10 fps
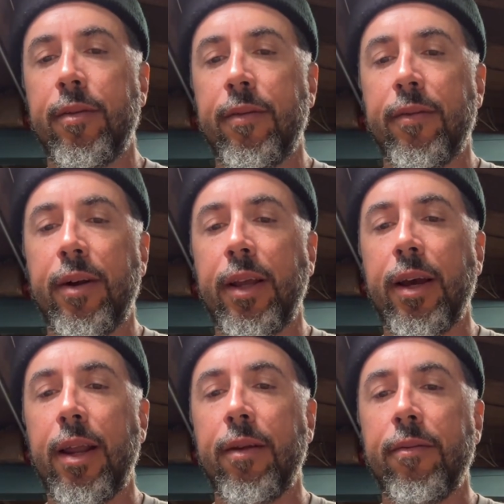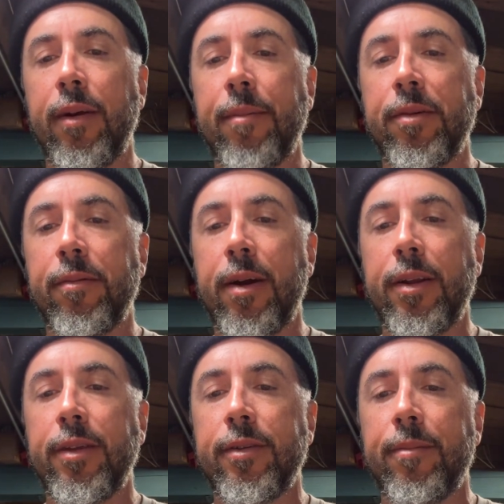I already got it wrapped
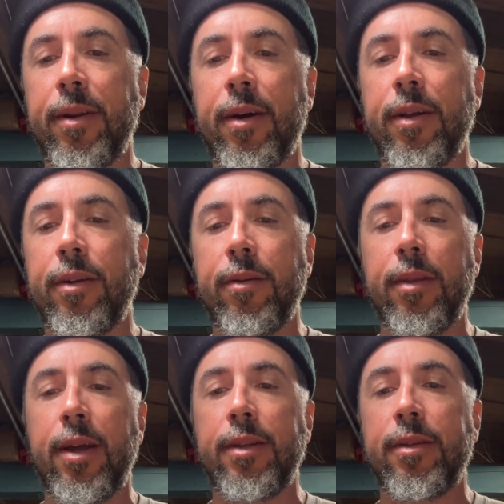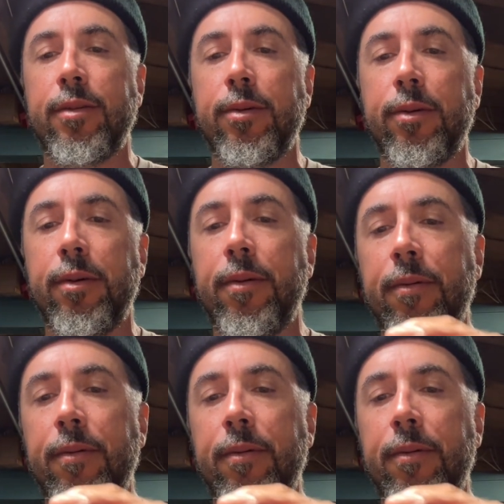around it, so I'm going to undo that tool.